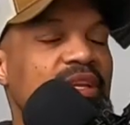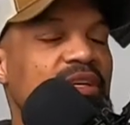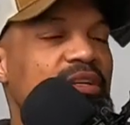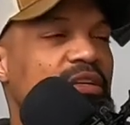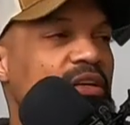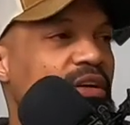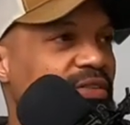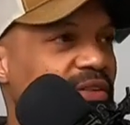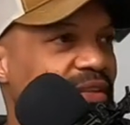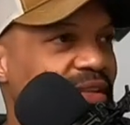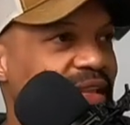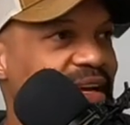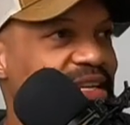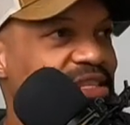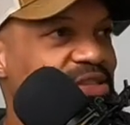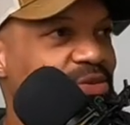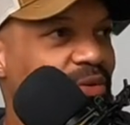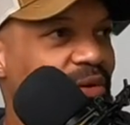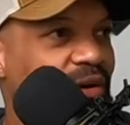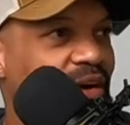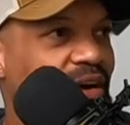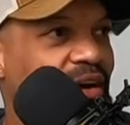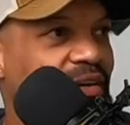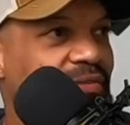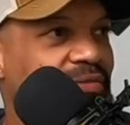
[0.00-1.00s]
All the lights
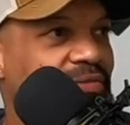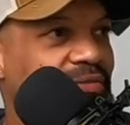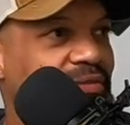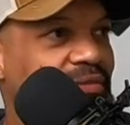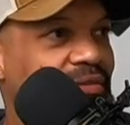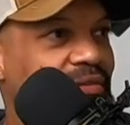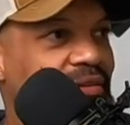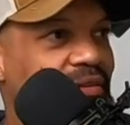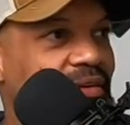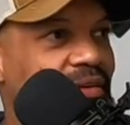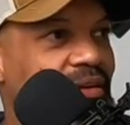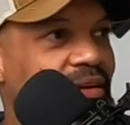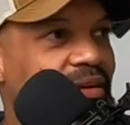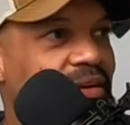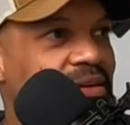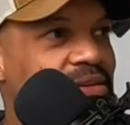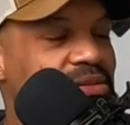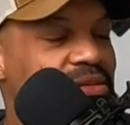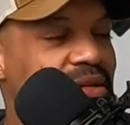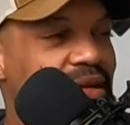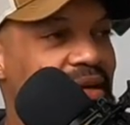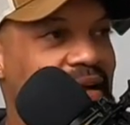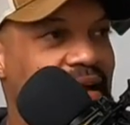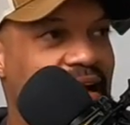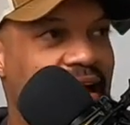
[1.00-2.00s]
were off.
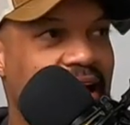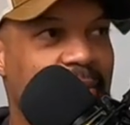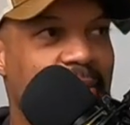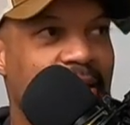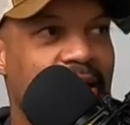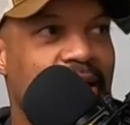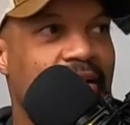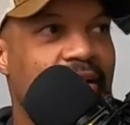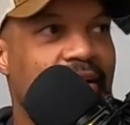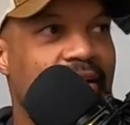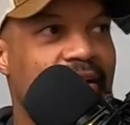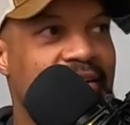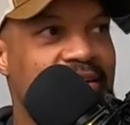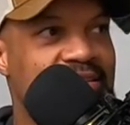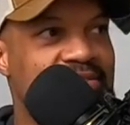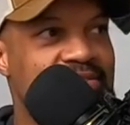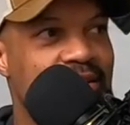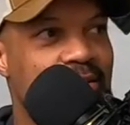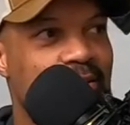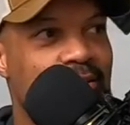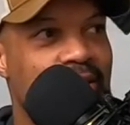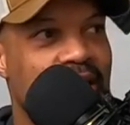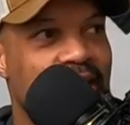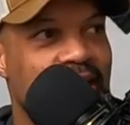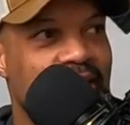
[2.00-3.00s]
So I got out of my car and I
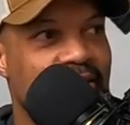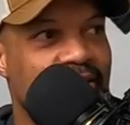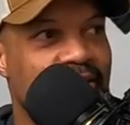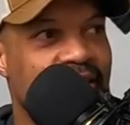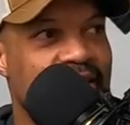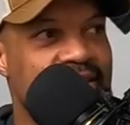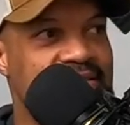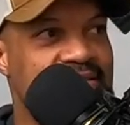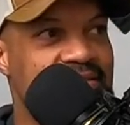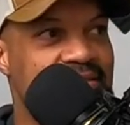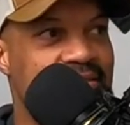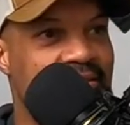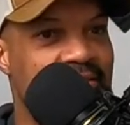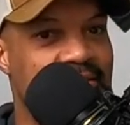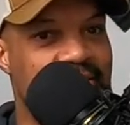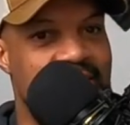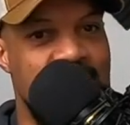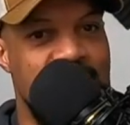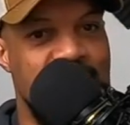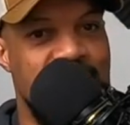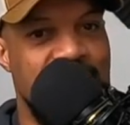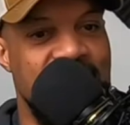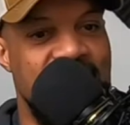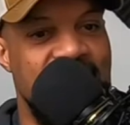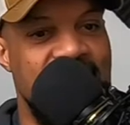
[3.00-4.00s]
start walking across the, you know, a
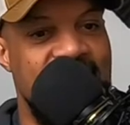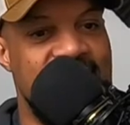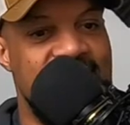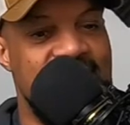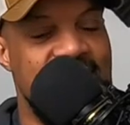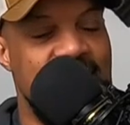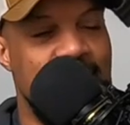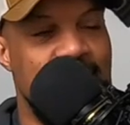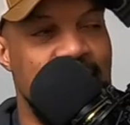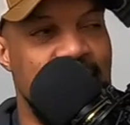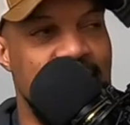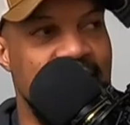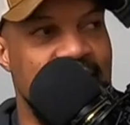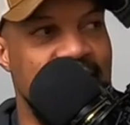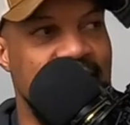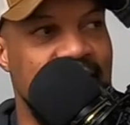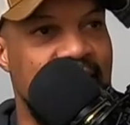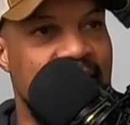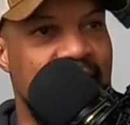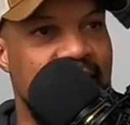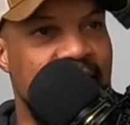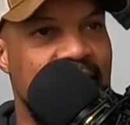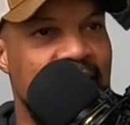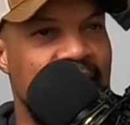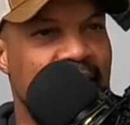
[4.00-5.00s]
couple lanes in the parking lot.